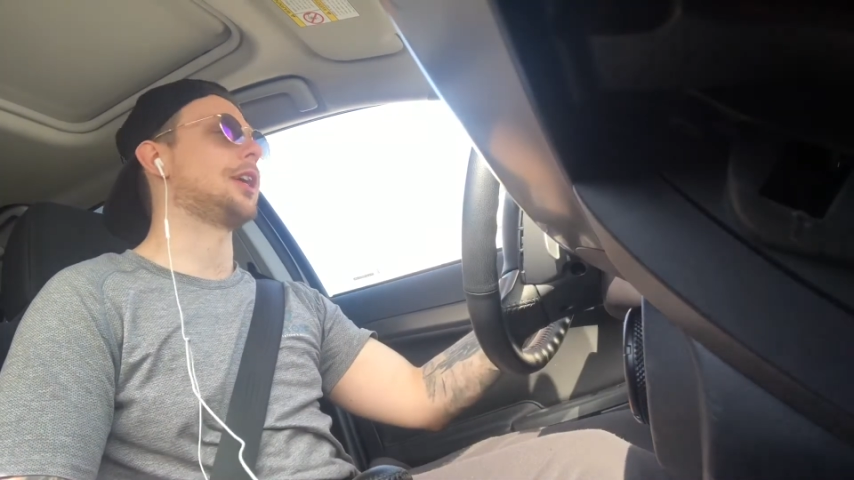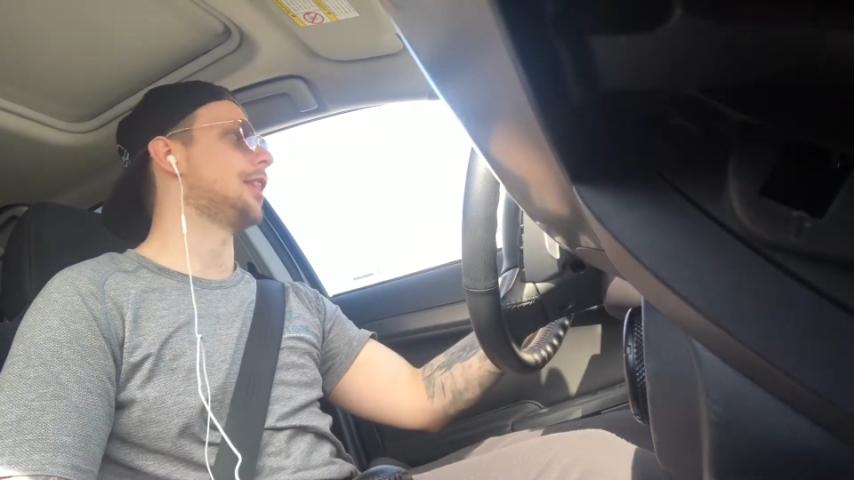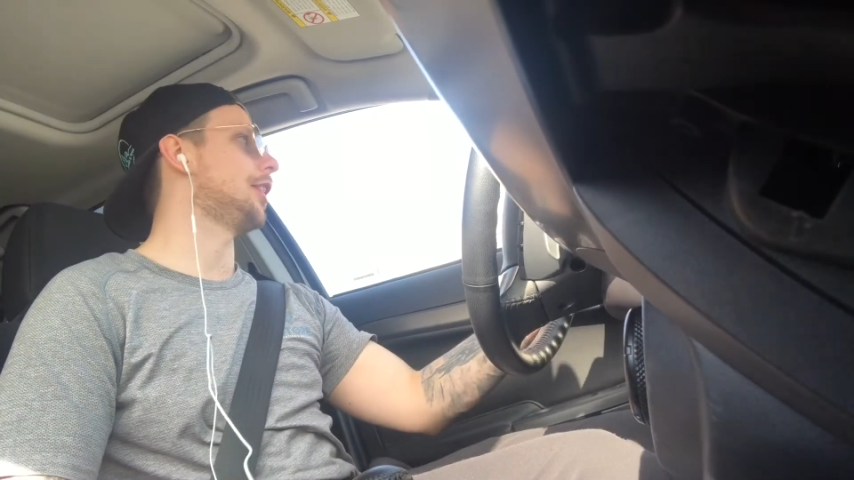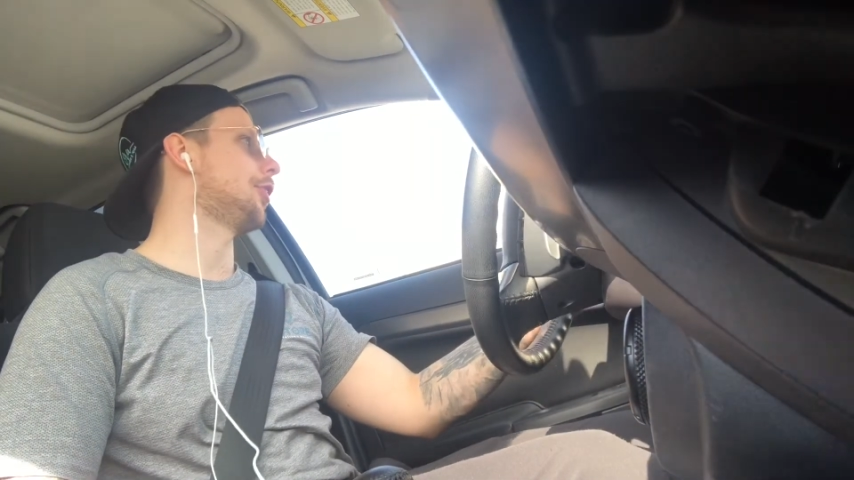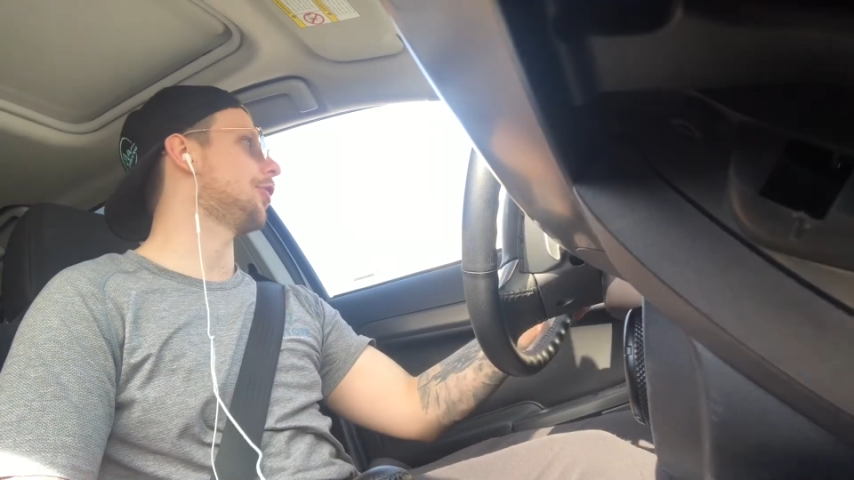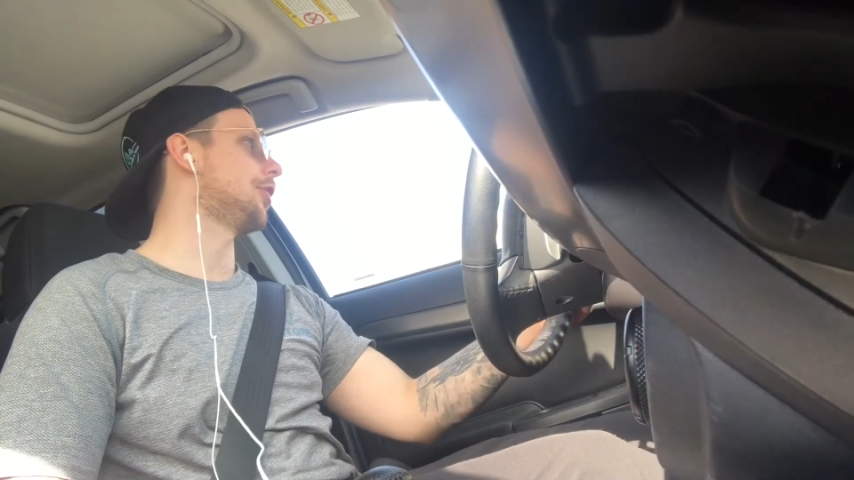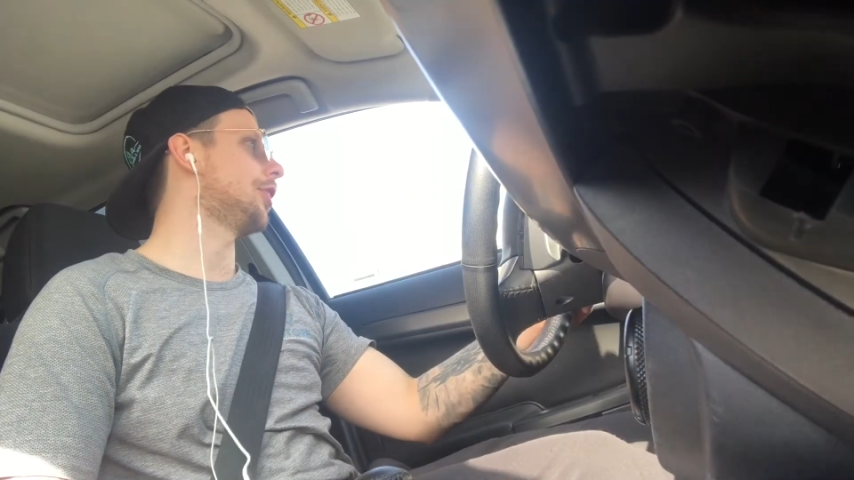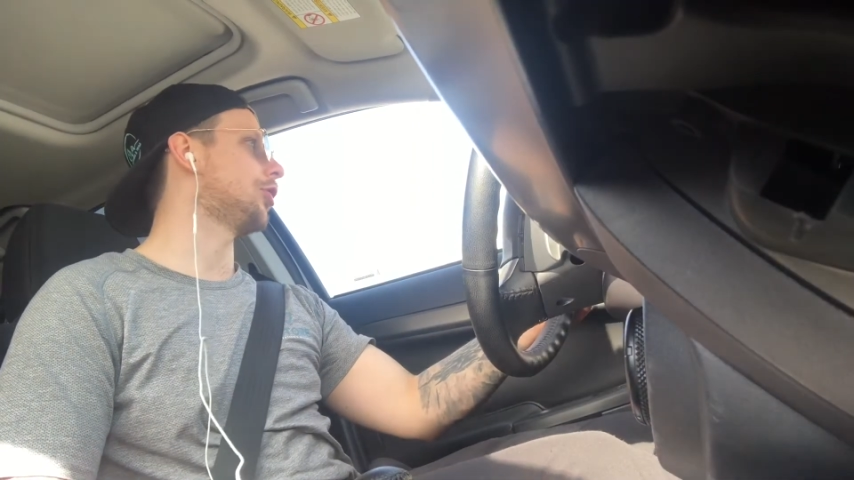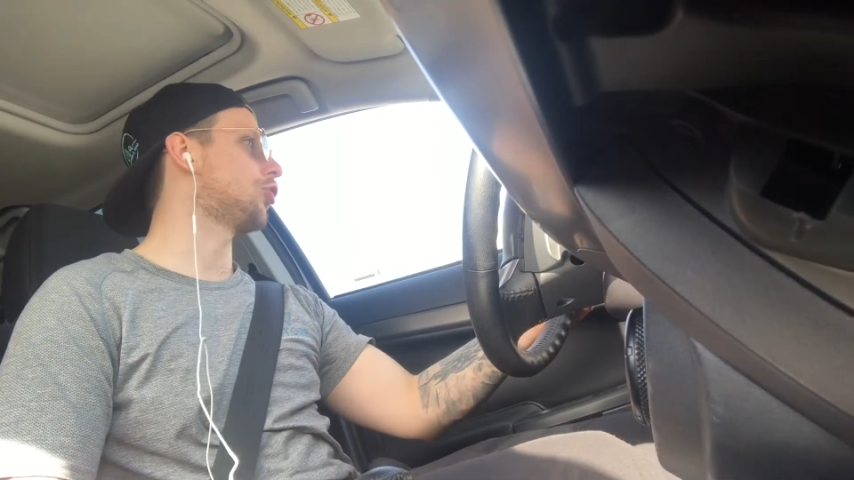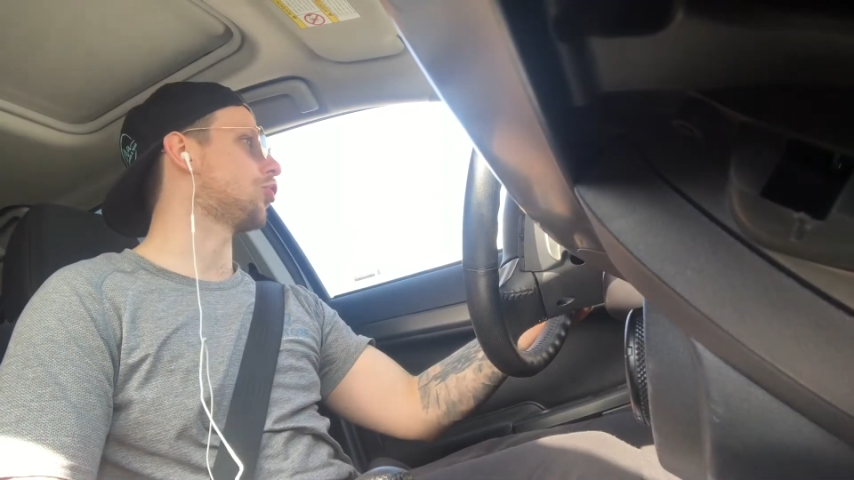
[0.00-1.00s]
I
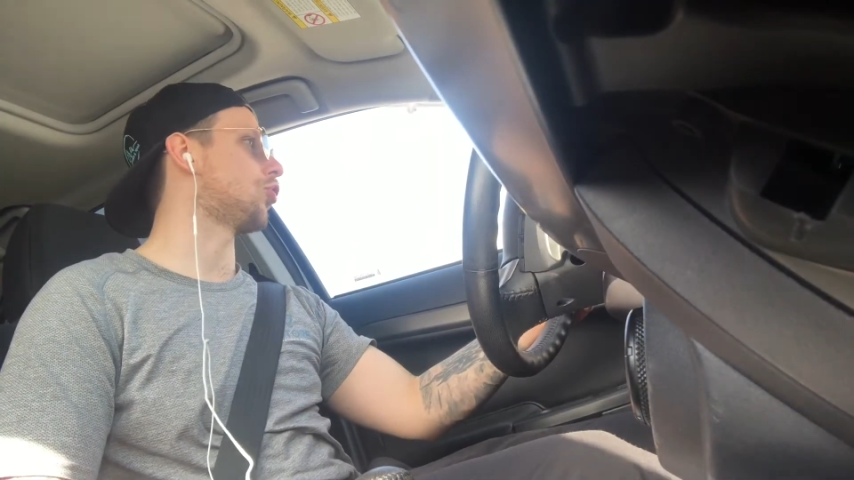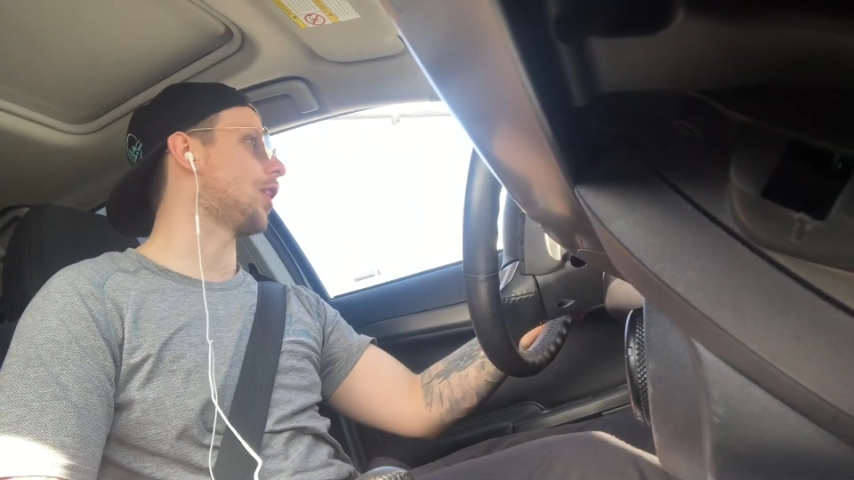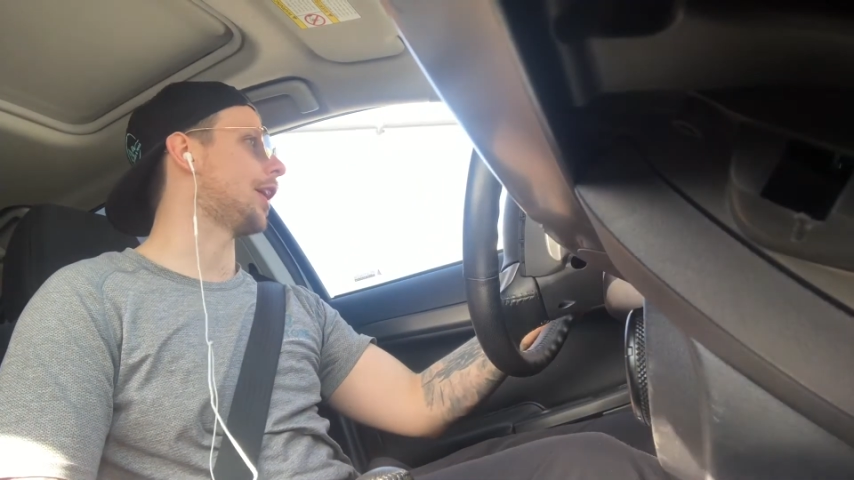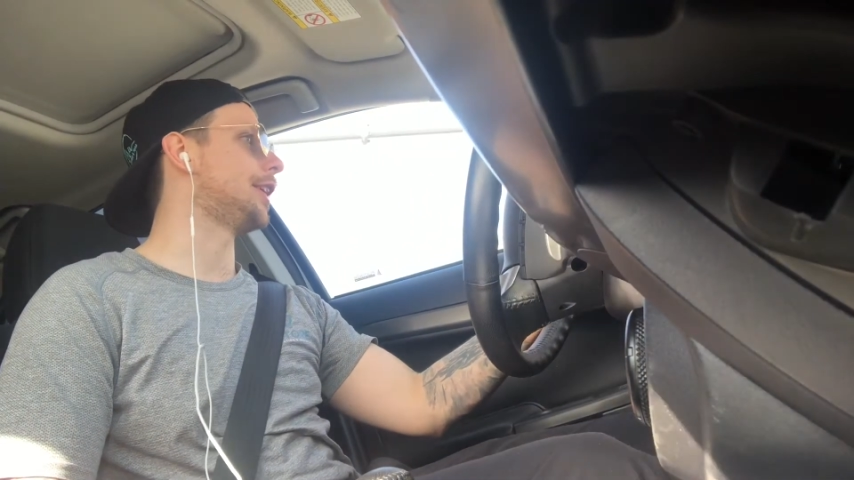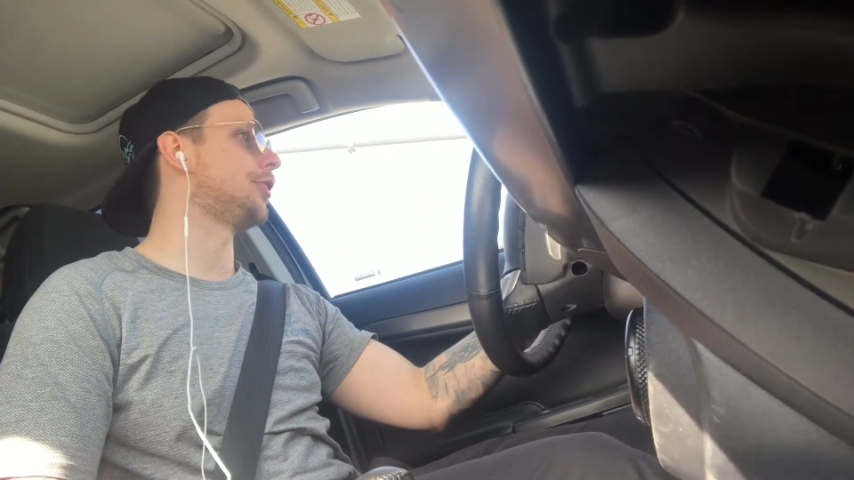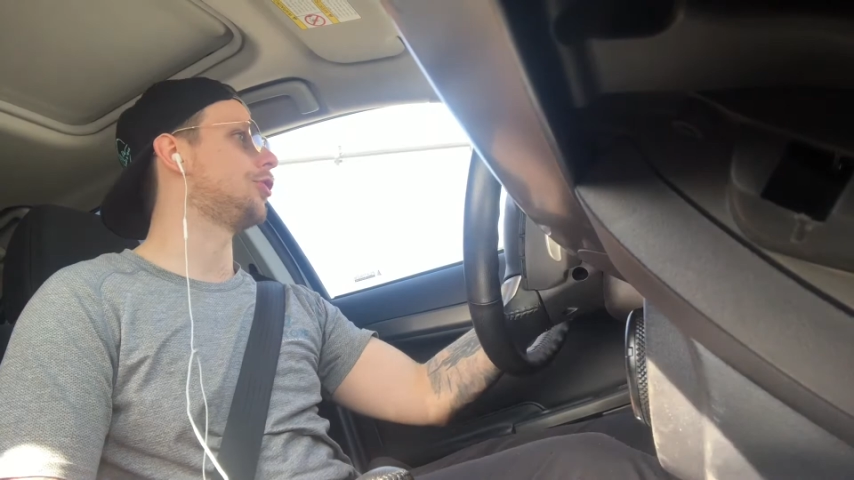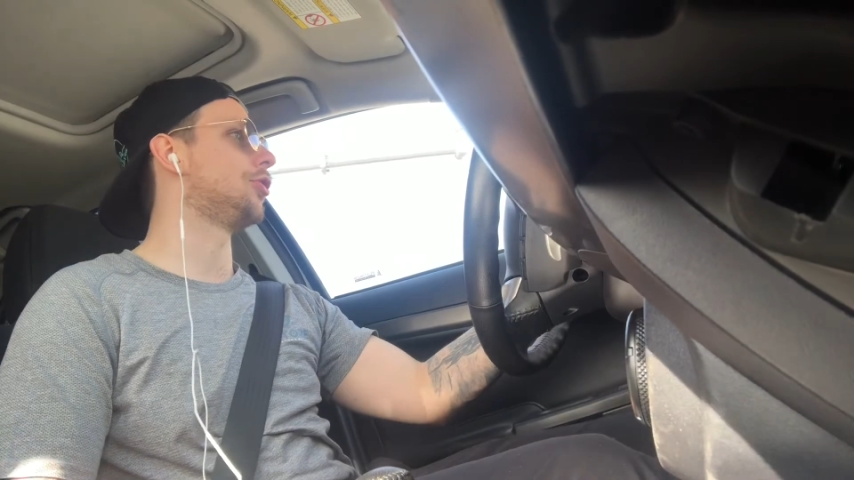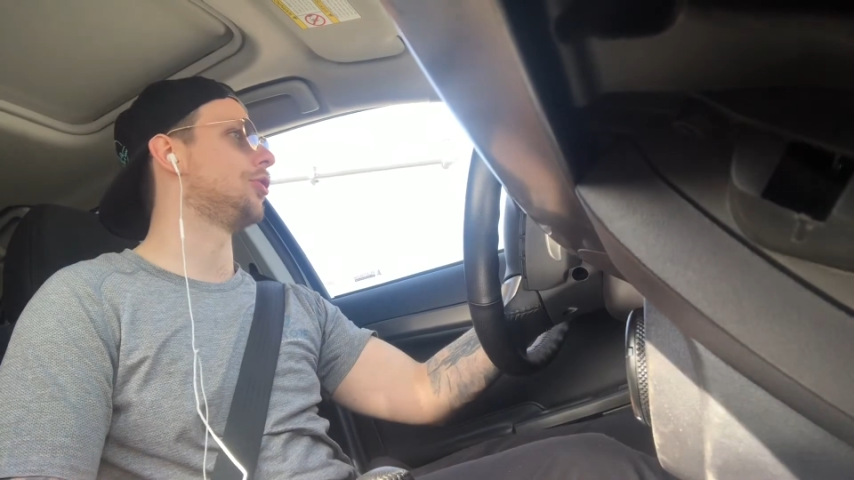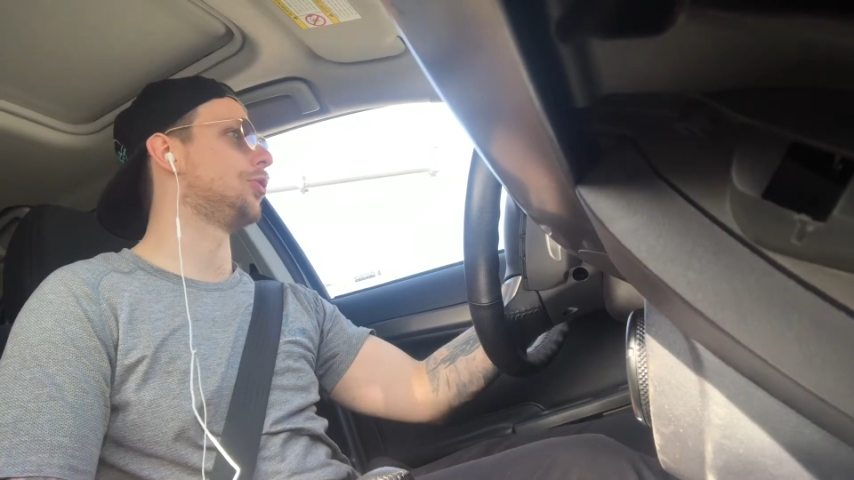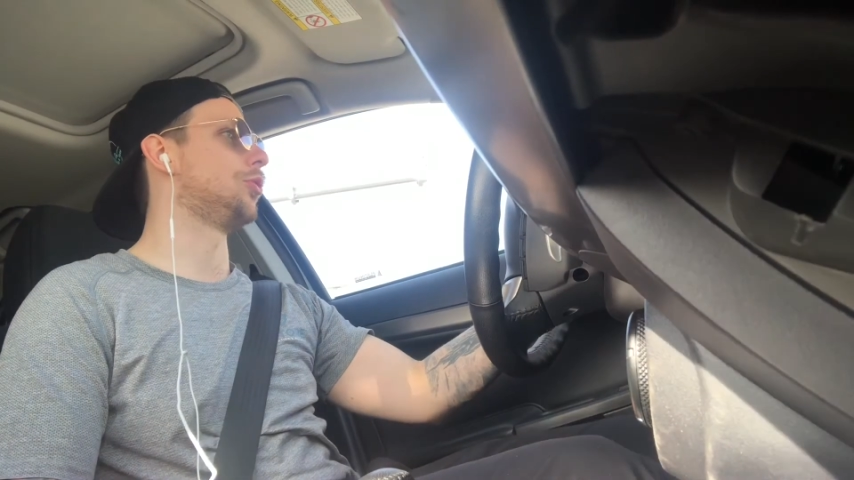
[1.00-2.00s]
literally tried
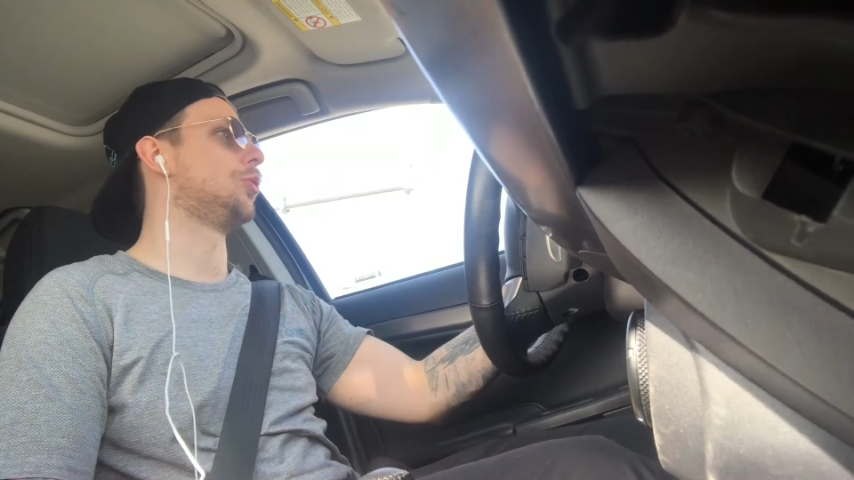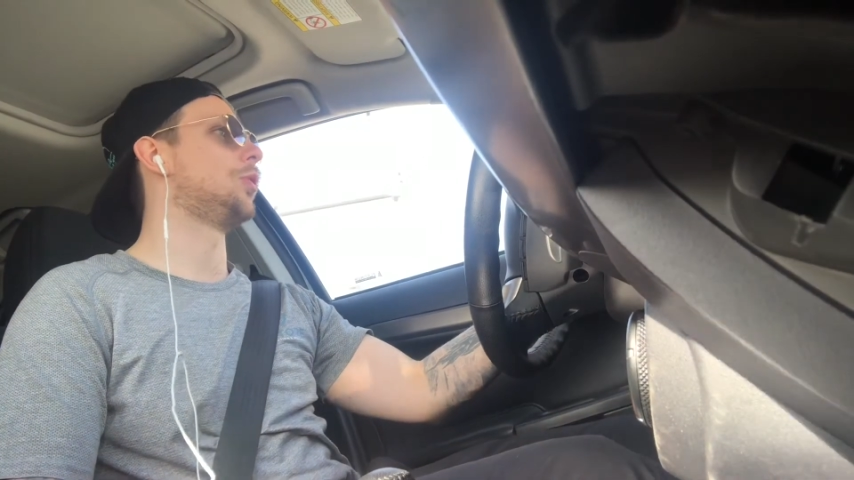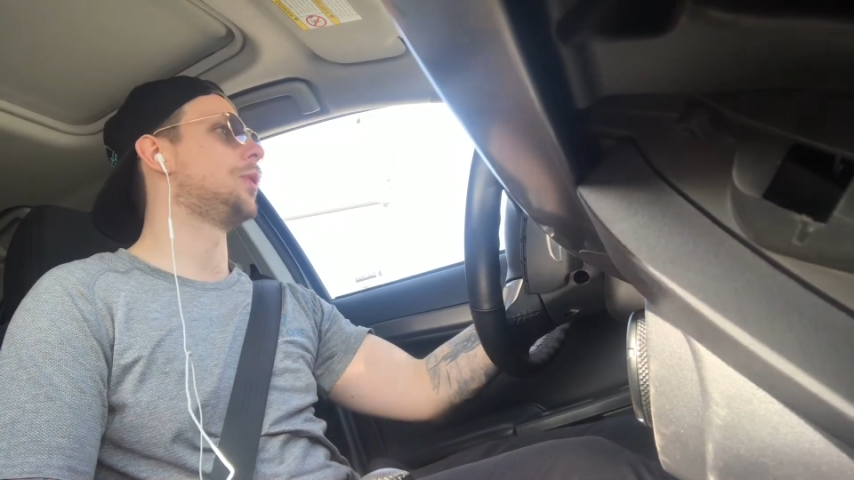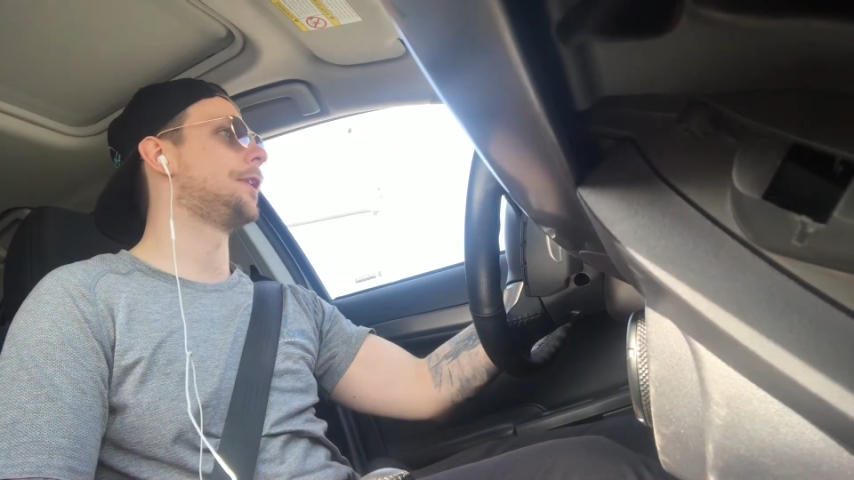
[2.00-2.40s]
to